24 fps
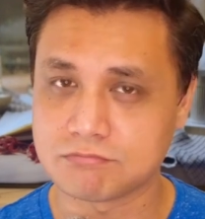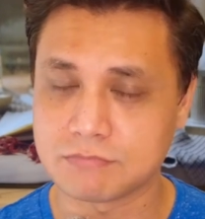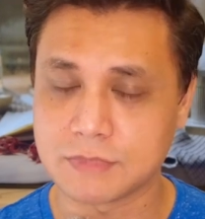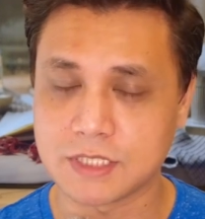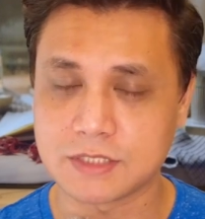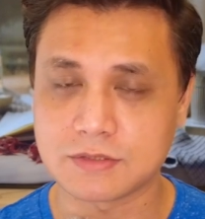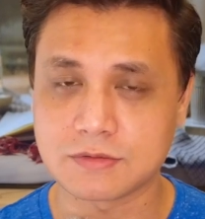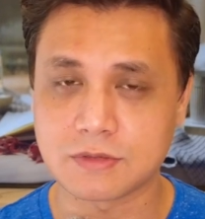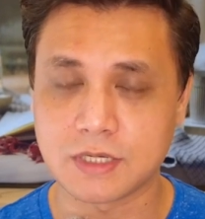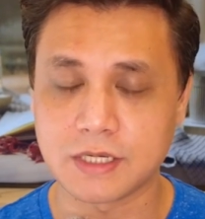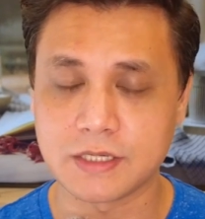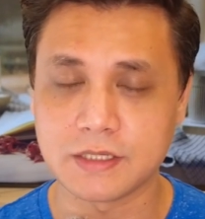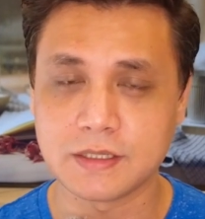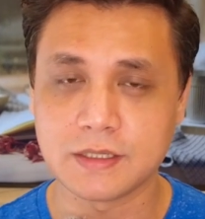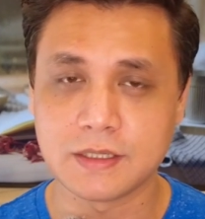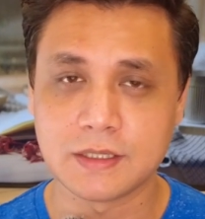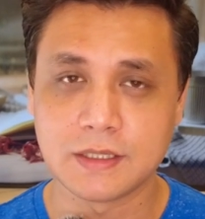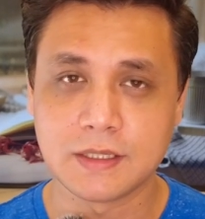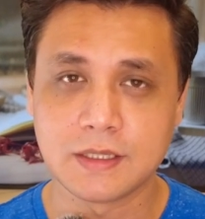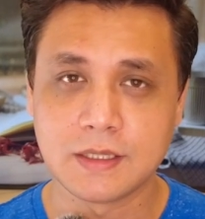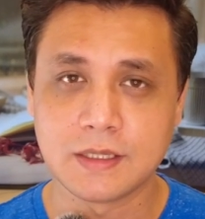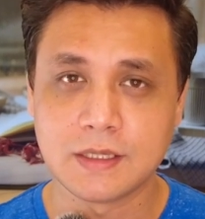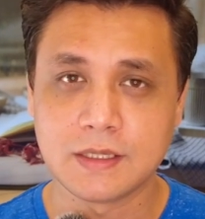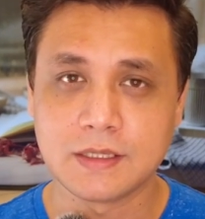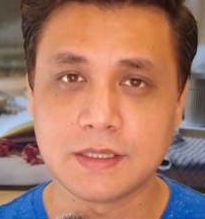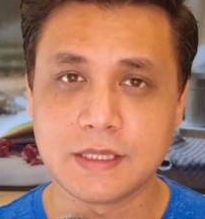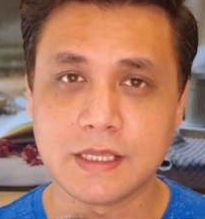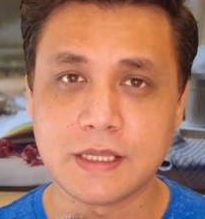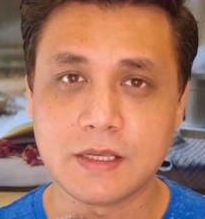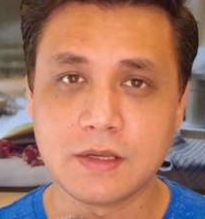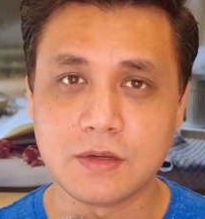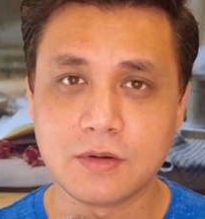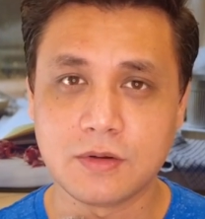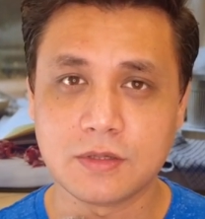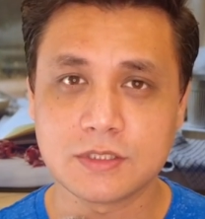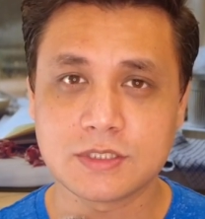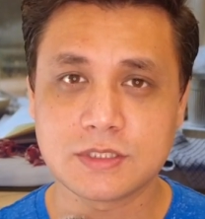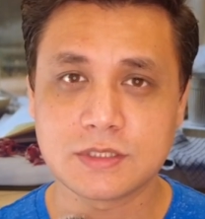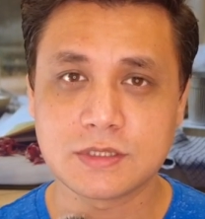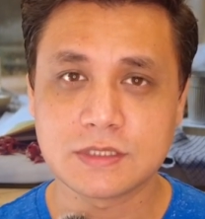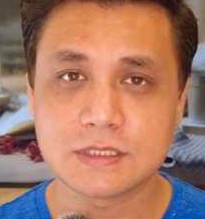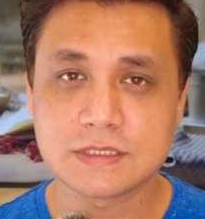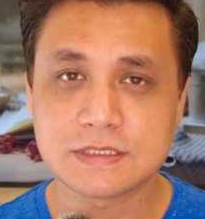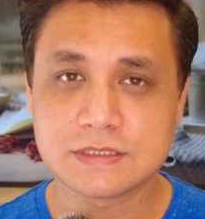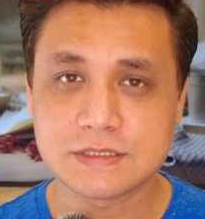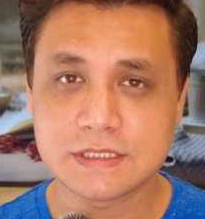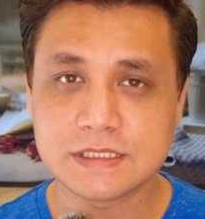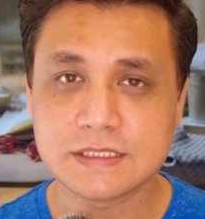That's right, they launched
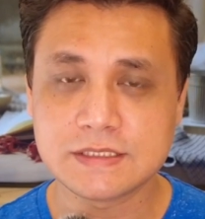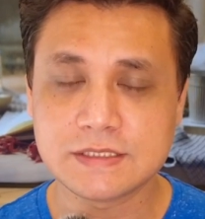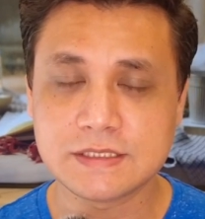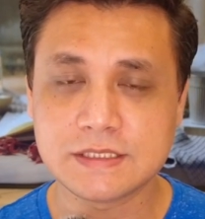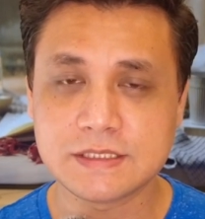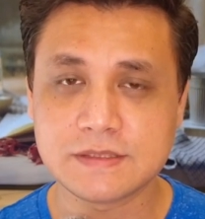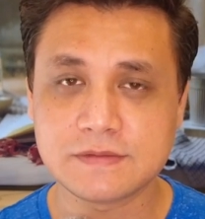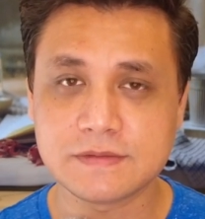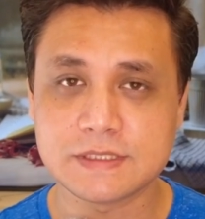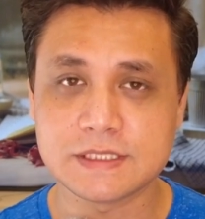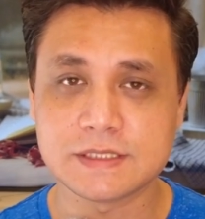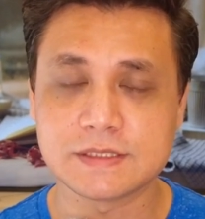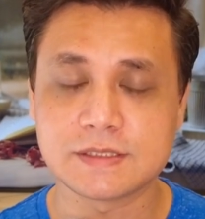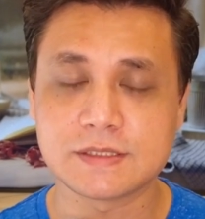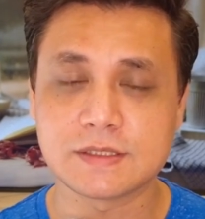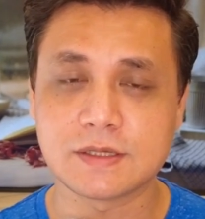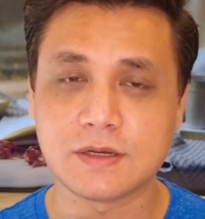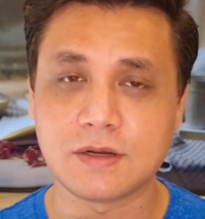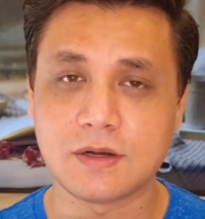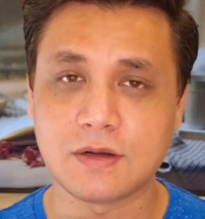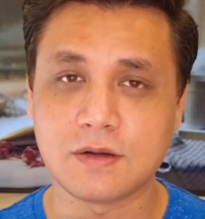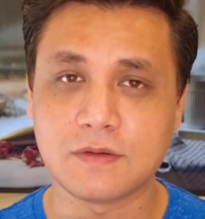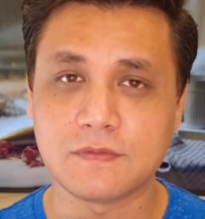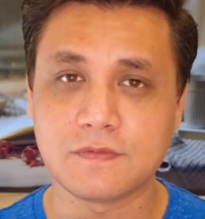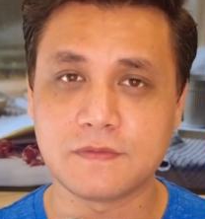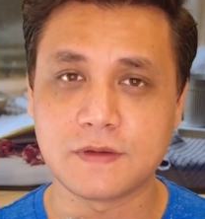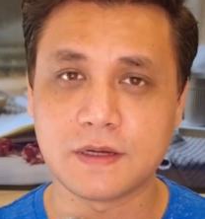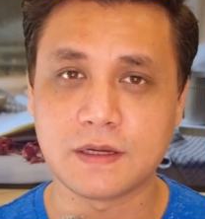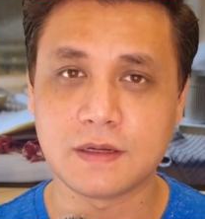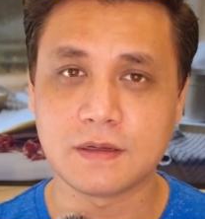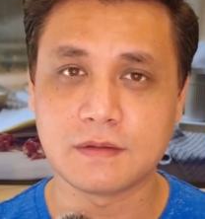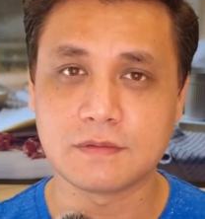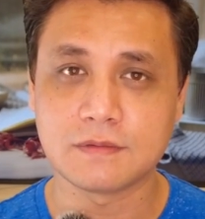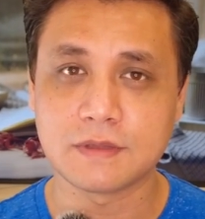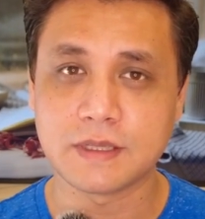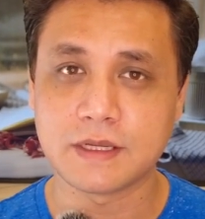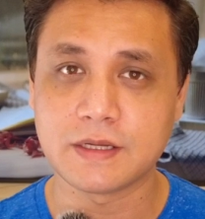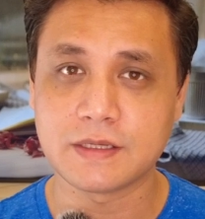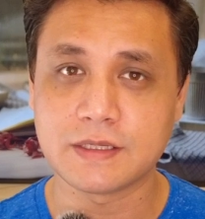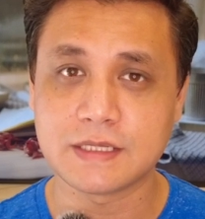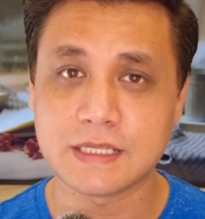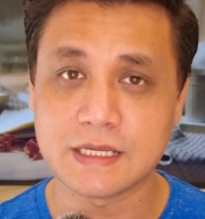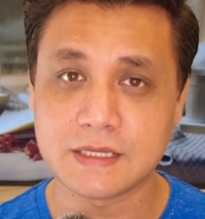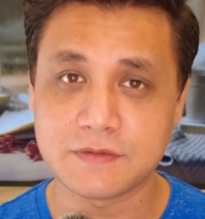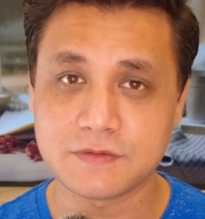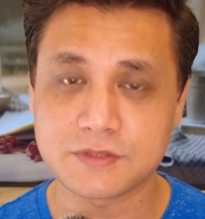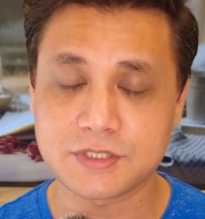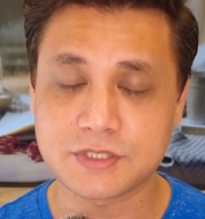the C series of their
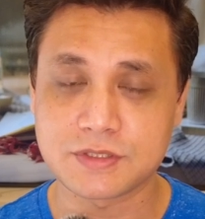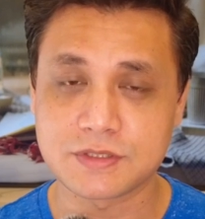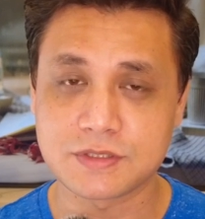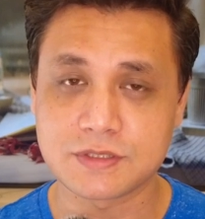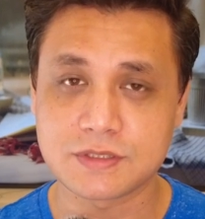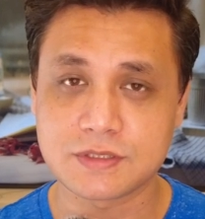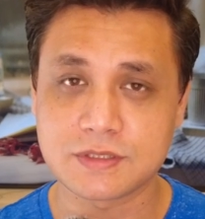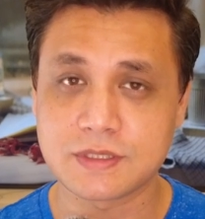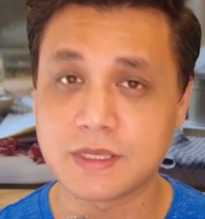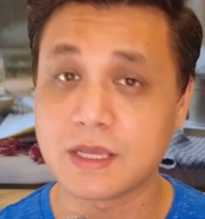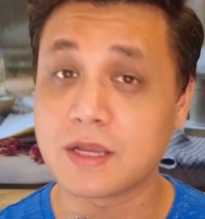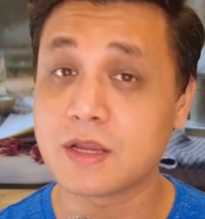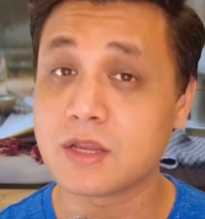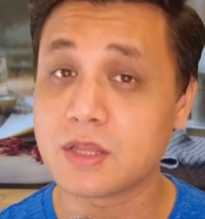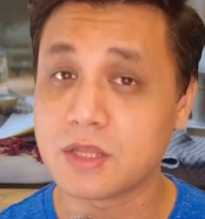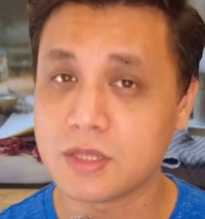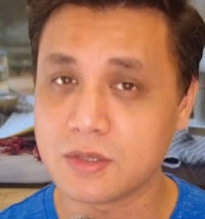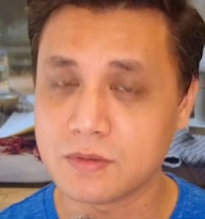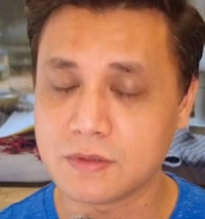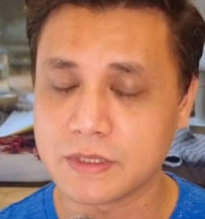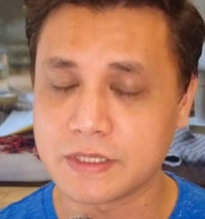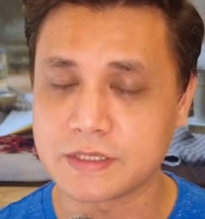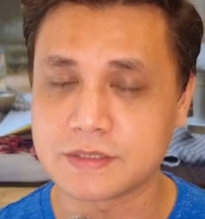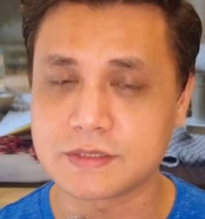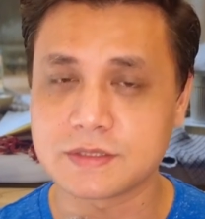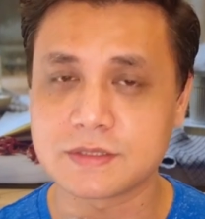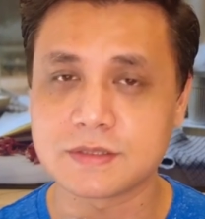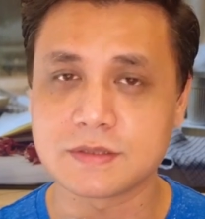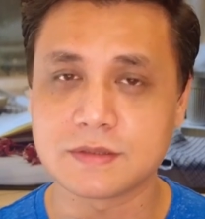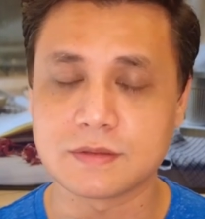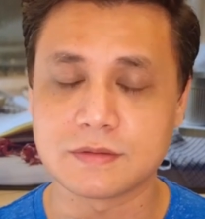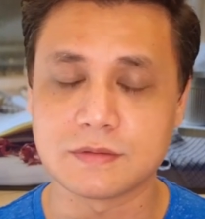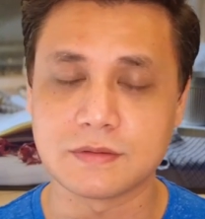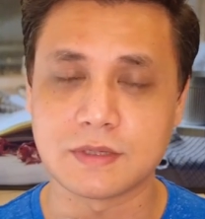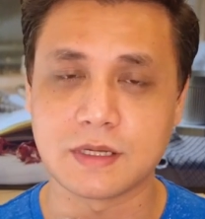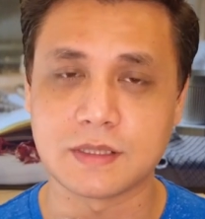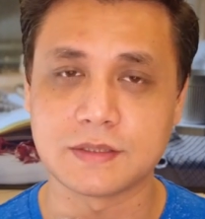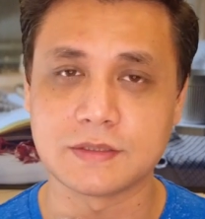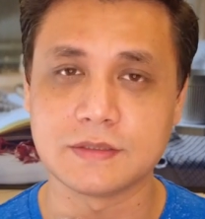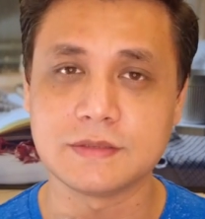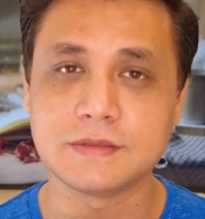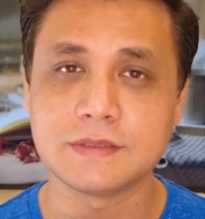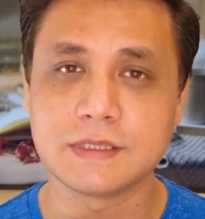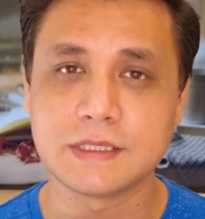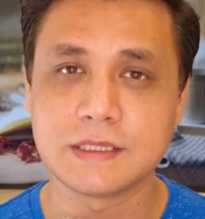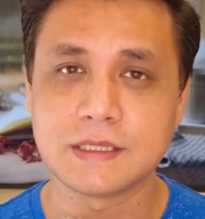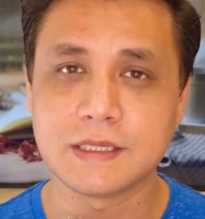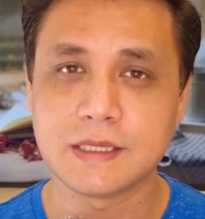televisions, their QLEDs rather,
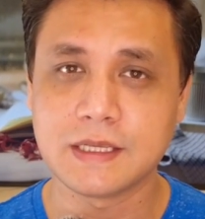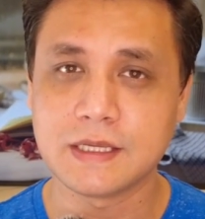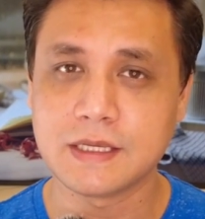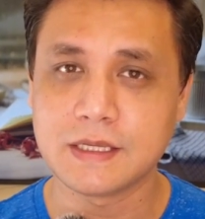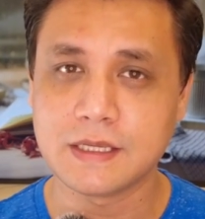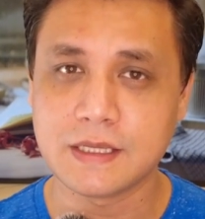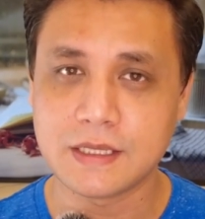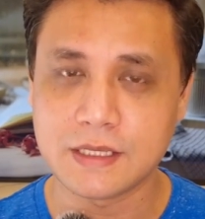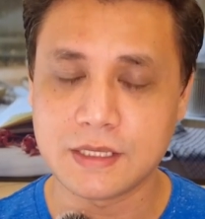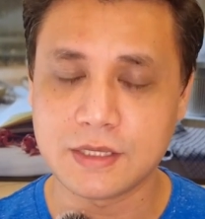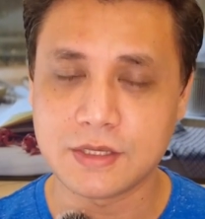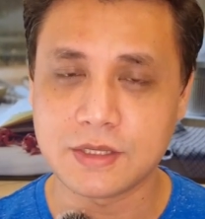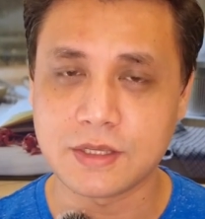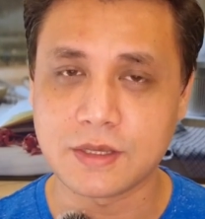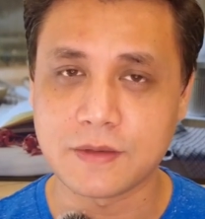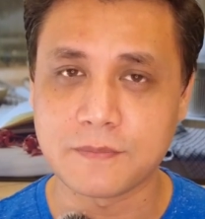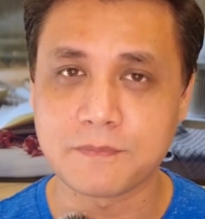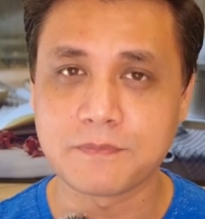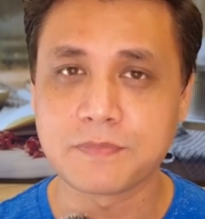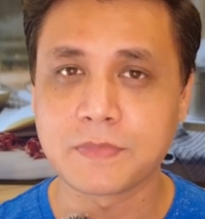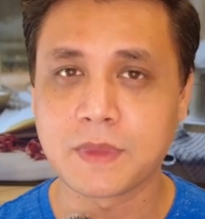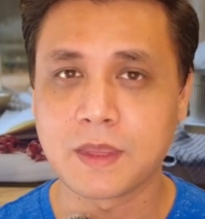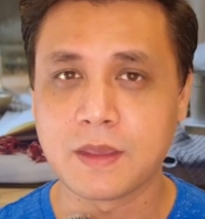in India.